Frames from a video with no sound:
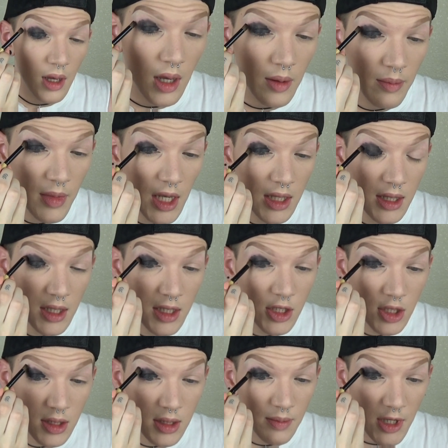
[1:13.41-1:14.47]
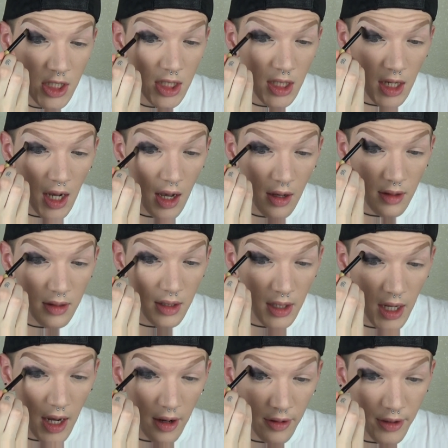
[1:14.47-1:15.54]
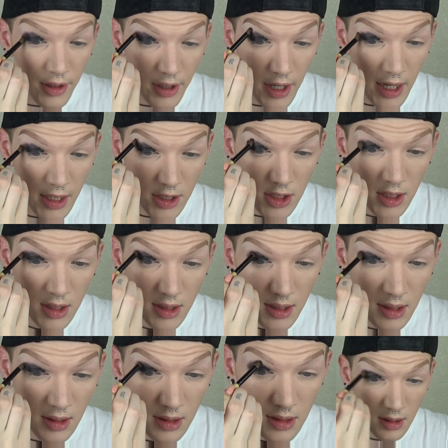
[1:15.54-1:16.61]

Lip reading: I'm mainly just smudging out the outer edges.